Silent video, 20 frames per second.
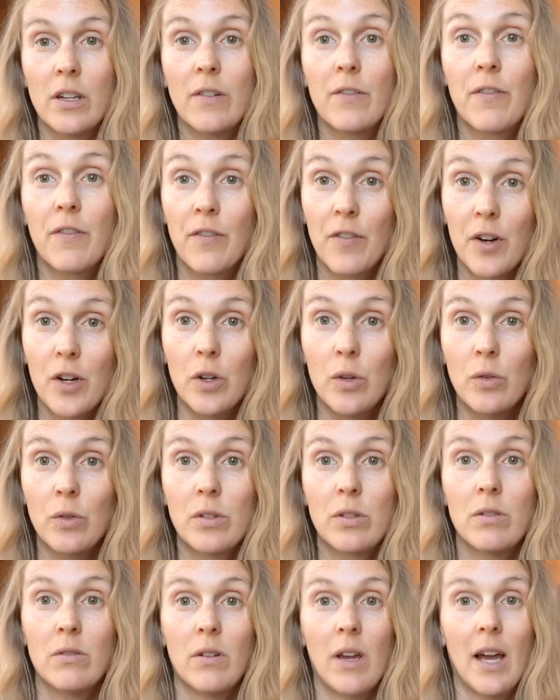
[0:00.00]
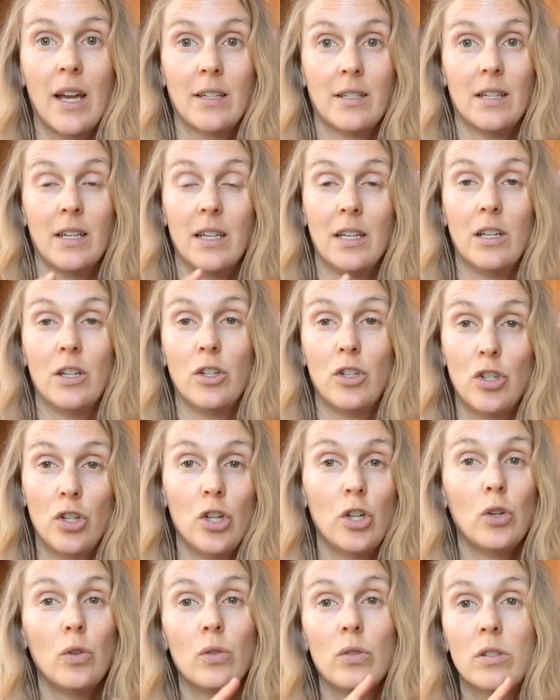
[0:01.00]
of fruit, as in
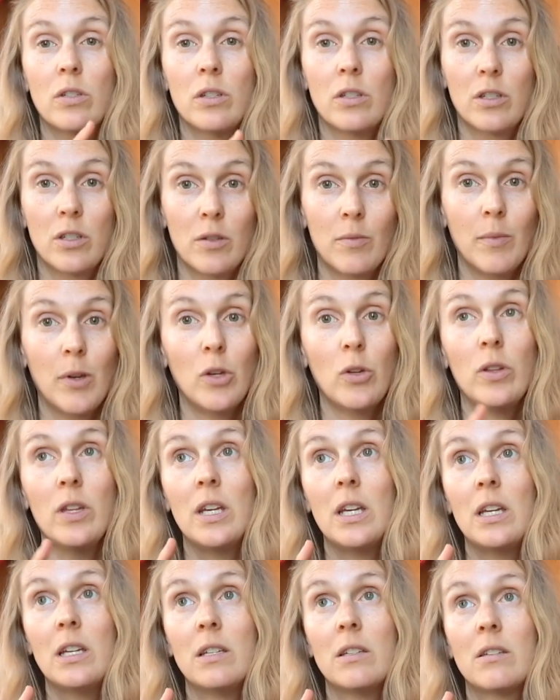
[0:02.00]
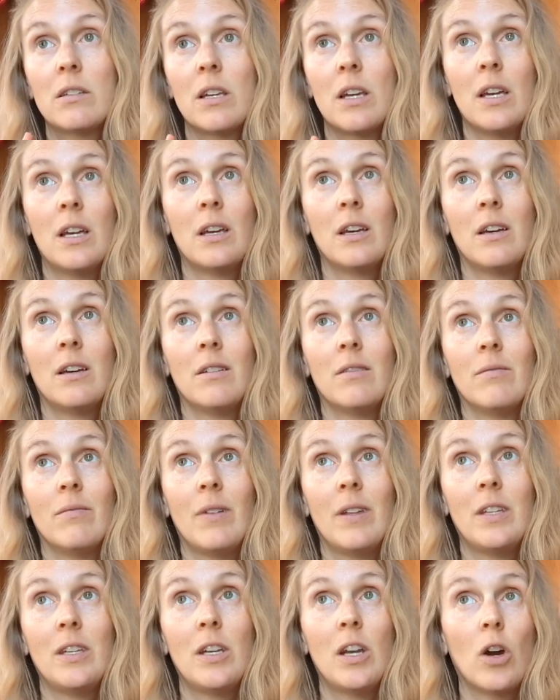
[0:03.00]
juice, smoothies,
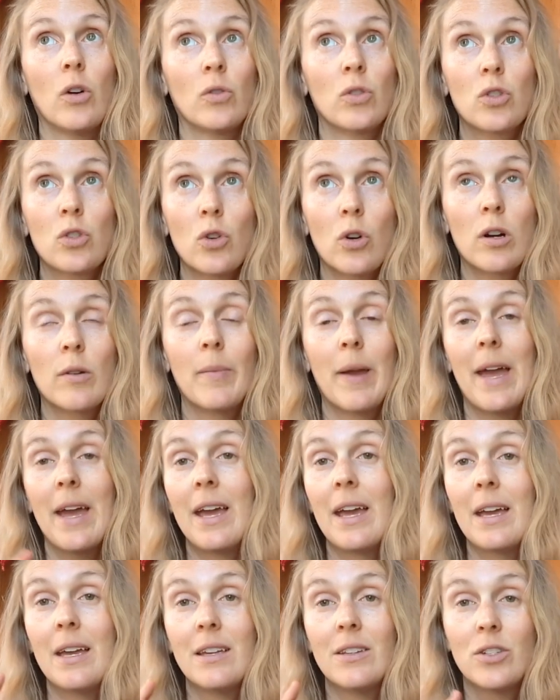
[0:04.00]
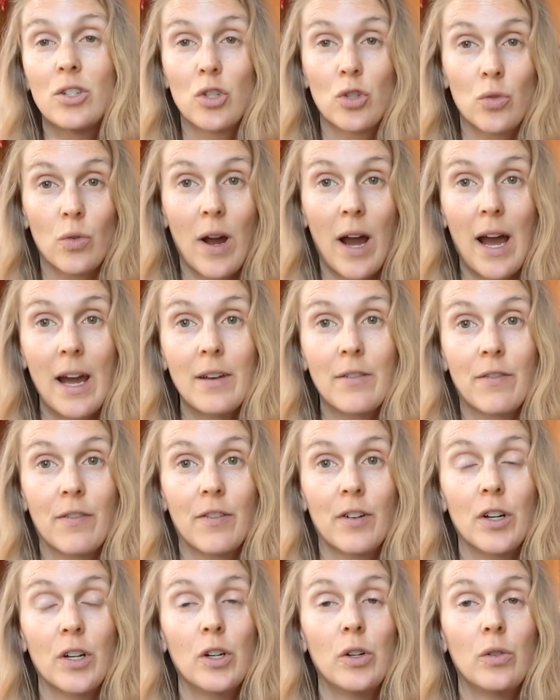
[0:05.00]
sorbets, dried
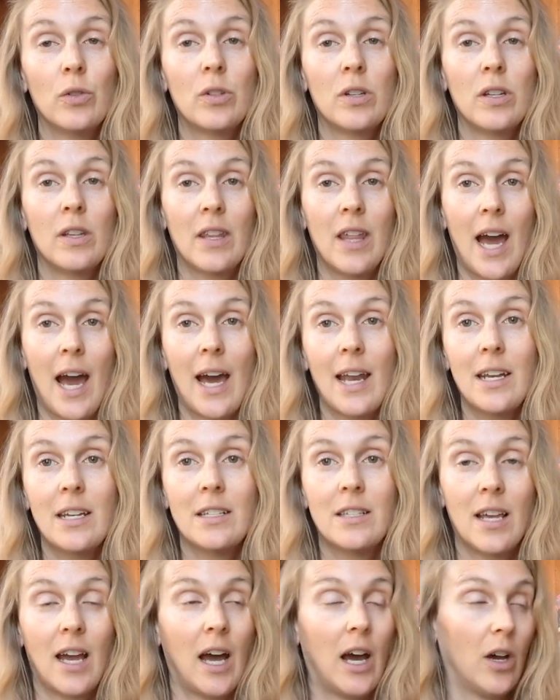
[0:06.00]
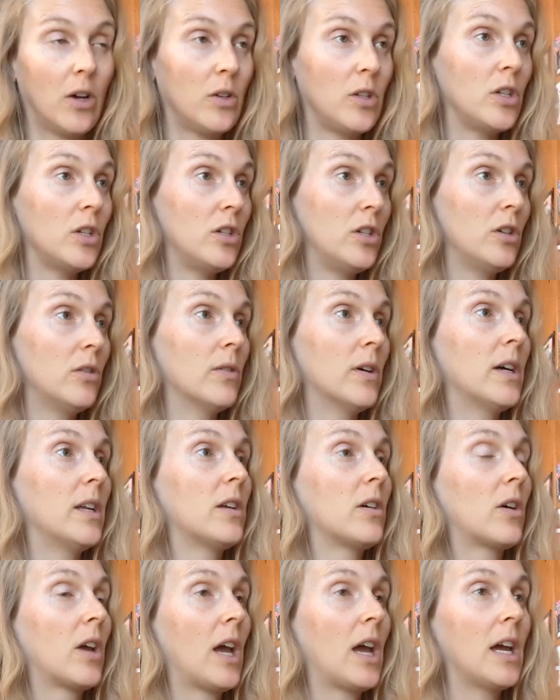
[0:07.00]
fruit. That is how you do it,
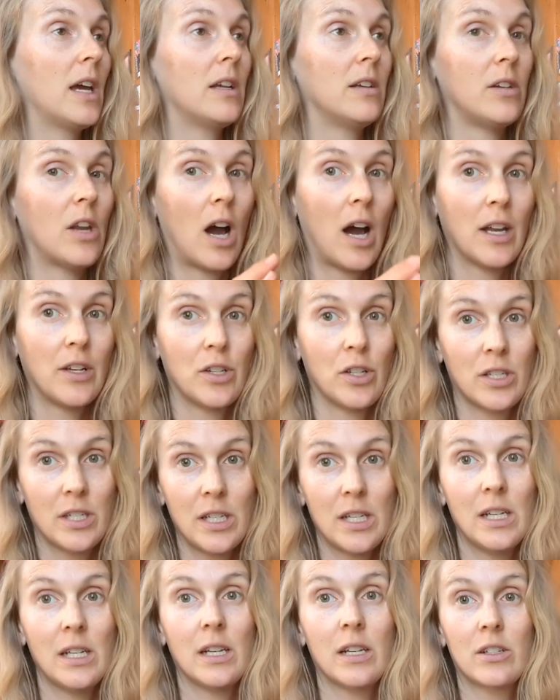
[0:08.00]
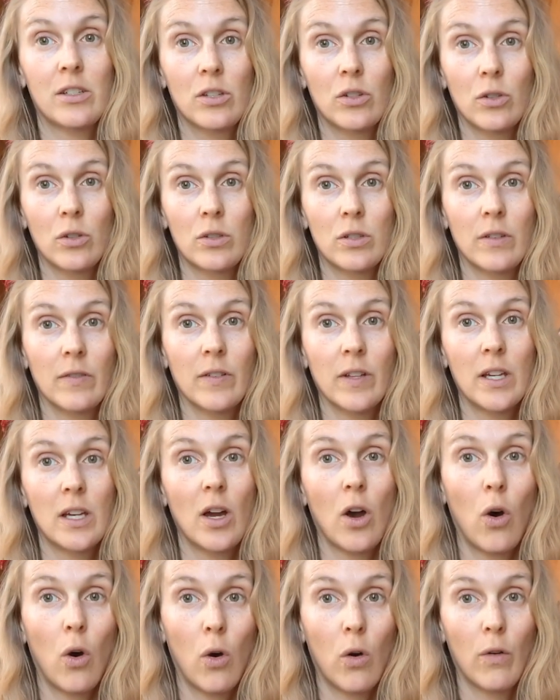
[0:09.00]
okay? Not just eating exclusively
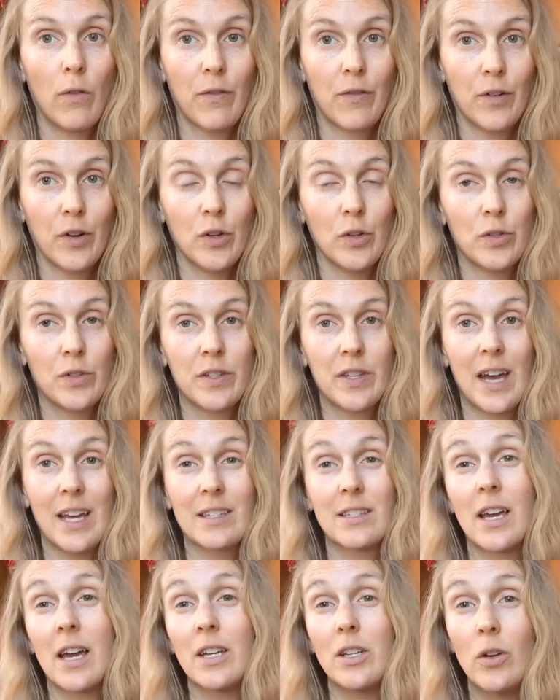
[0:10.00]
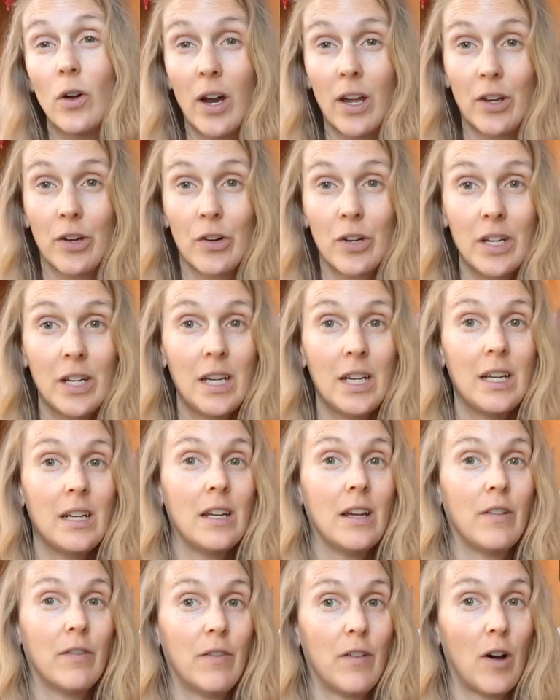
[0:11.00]
whole fruits. That's how you undereat
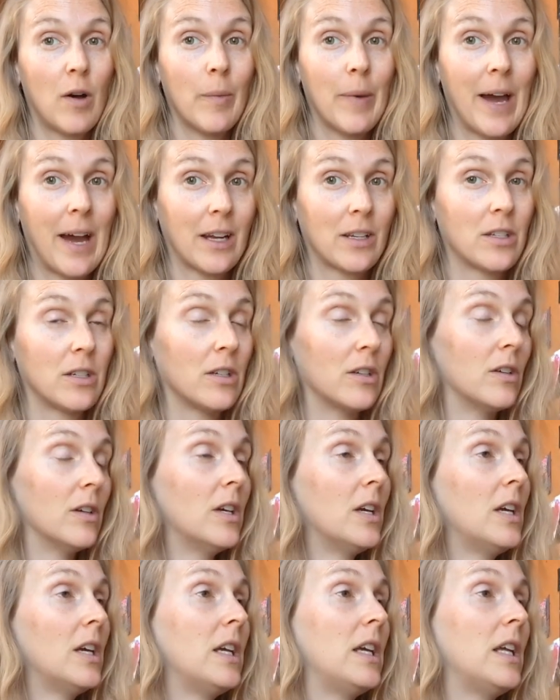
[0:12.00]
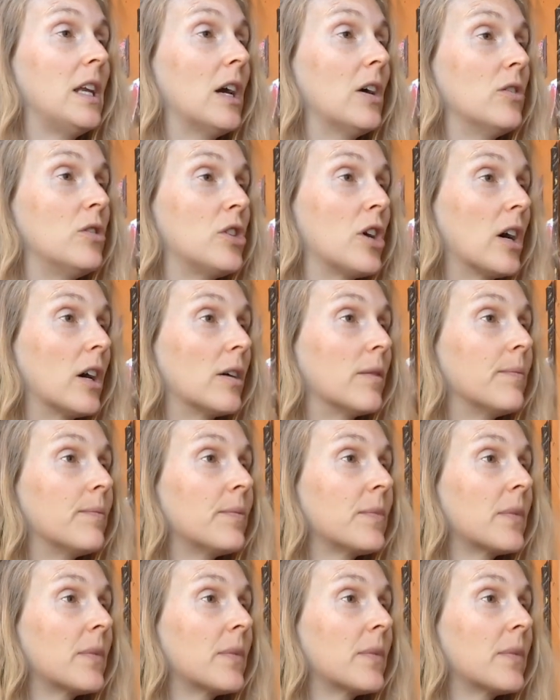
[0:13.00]
and fall back to, junk.